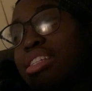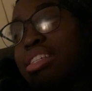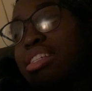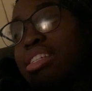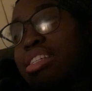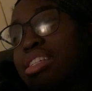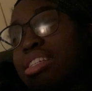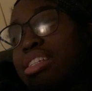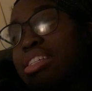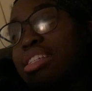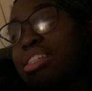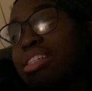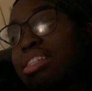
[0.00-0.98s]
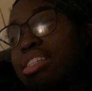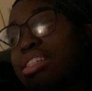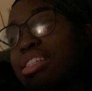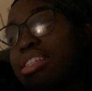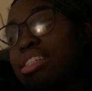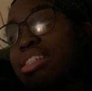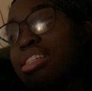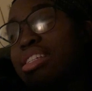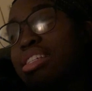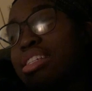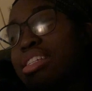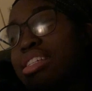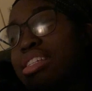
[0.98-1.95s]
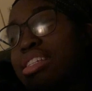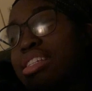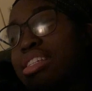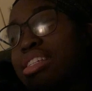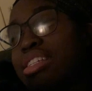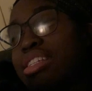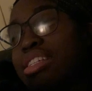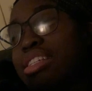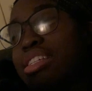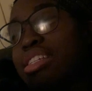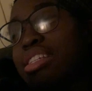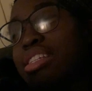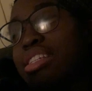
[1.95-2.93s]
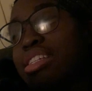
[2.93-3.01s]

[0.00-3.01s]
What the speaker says: No one is speaking in this clip.